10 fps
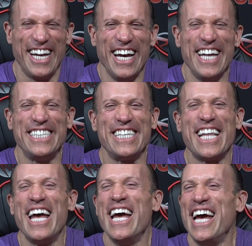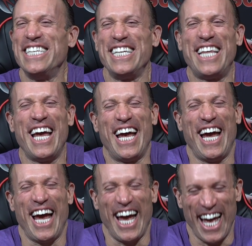it that? Is
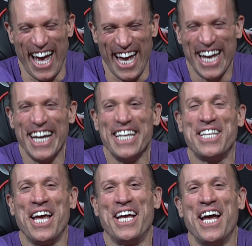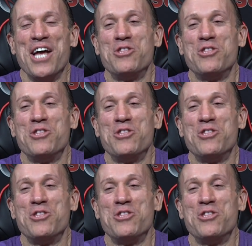it?